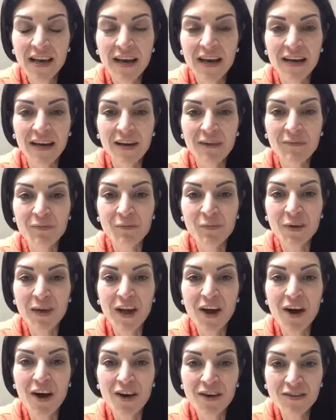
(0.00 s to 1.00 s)
Um, we
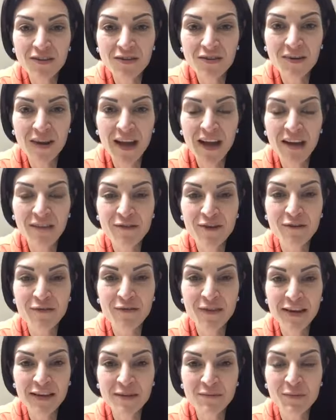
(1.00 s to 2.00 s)
also have a
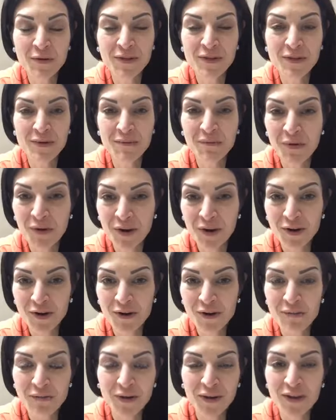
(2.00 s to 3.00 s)
Facebook support
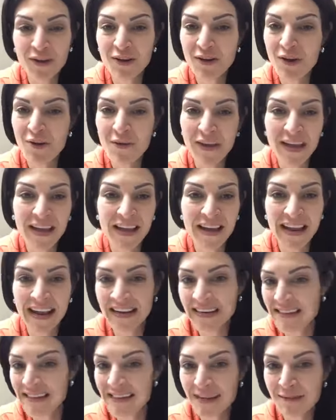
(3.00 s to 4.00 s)
group where you can go in
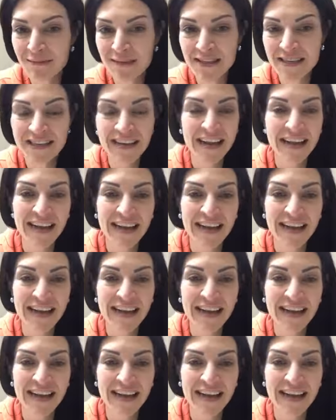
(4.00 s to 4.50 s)
any time of the day and